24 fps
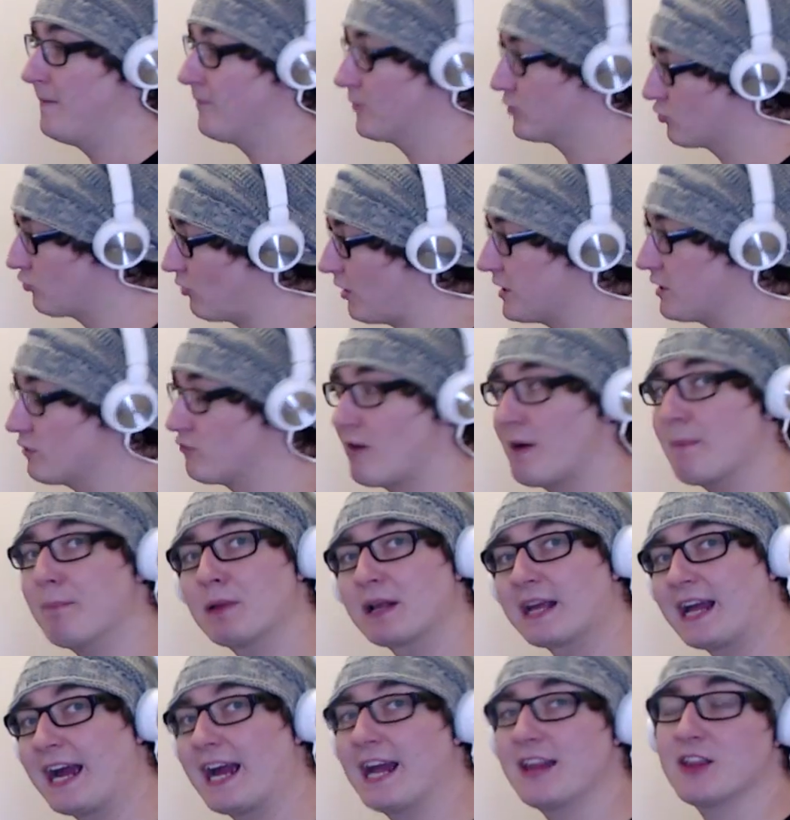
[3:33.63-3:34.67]
Trying to
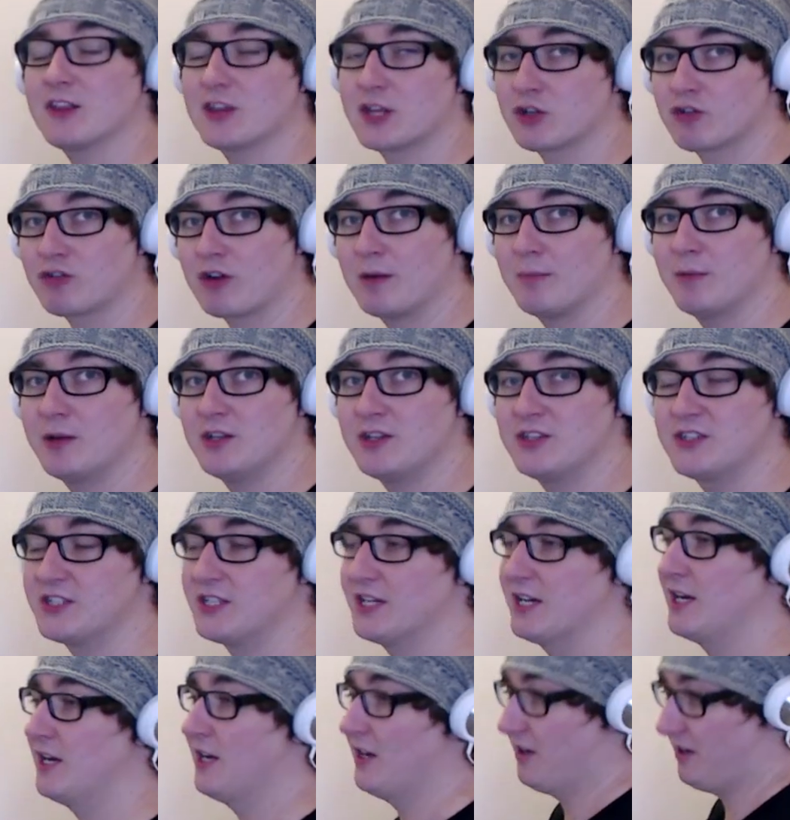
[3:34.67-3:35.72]
replicate another
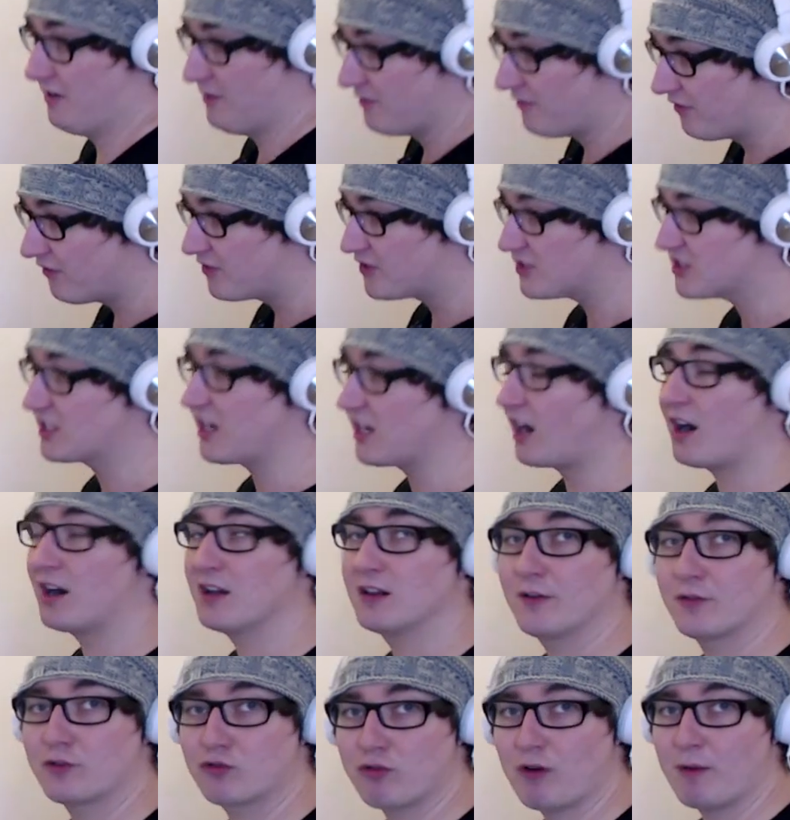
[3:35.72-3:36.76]
drummer's
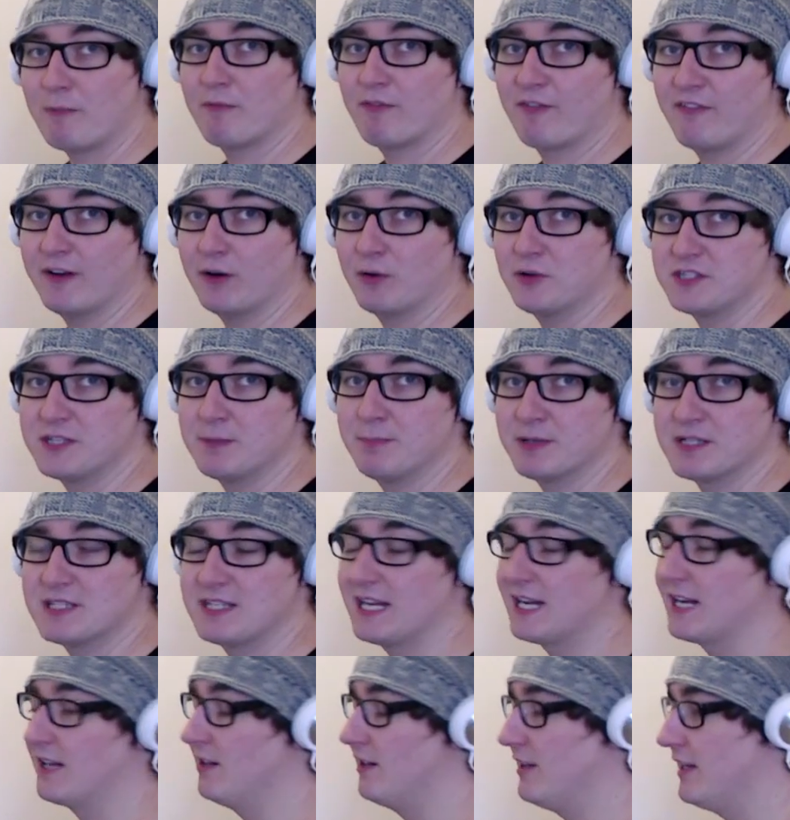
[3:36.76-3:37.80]
style of drum fills in
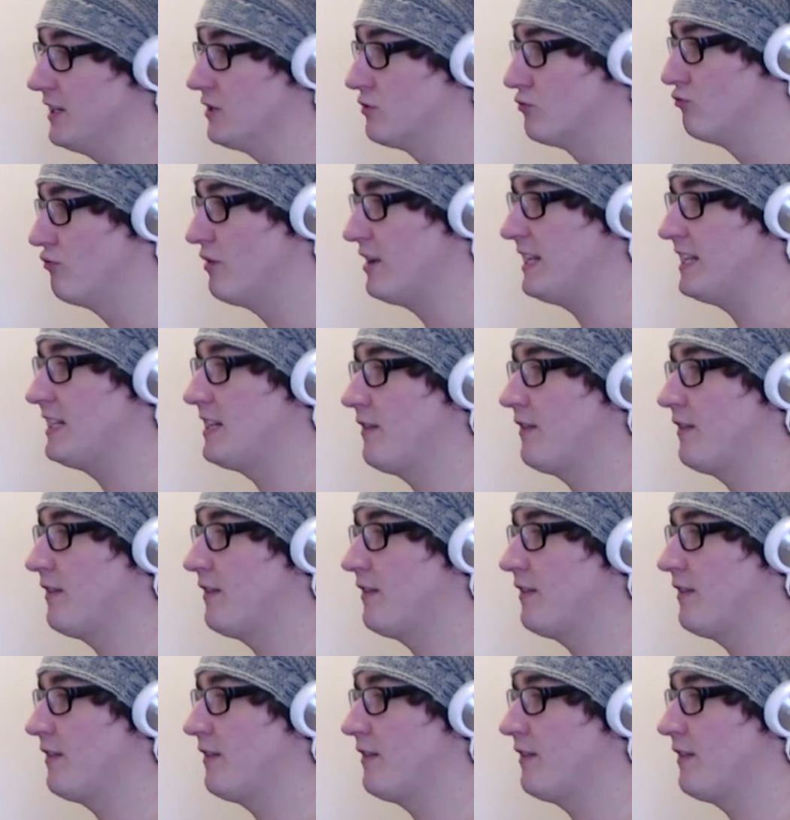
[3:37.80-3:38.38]
particular is really